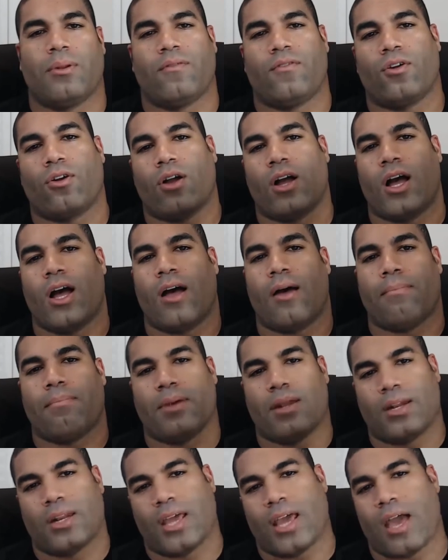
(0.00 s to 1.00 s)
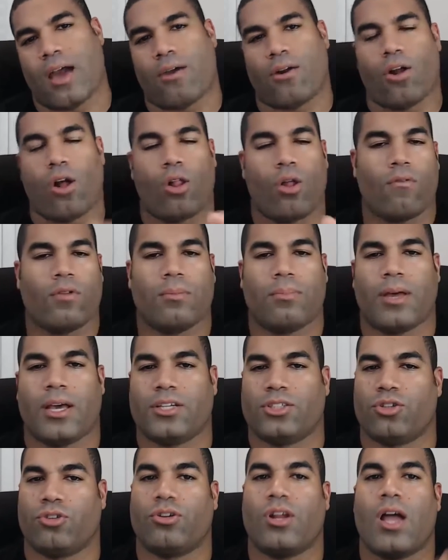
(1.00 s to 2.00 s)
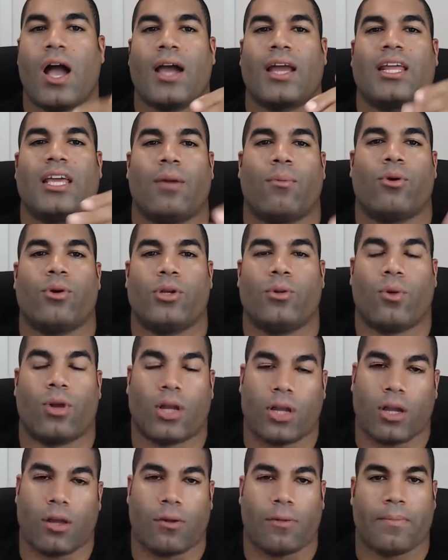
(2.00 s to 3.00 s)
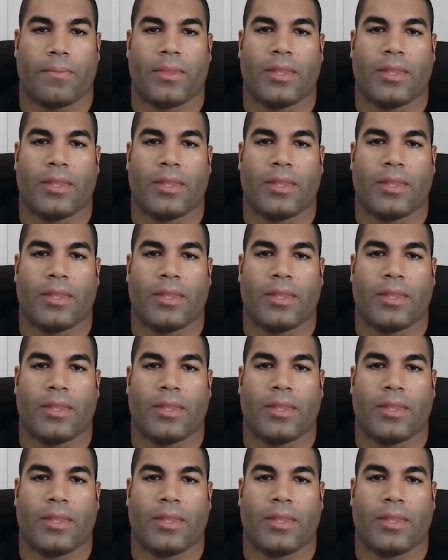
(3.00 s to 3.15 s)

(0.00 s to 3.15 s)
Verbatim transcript: if you're up and down and all over the place, you're not going to get where you want to go.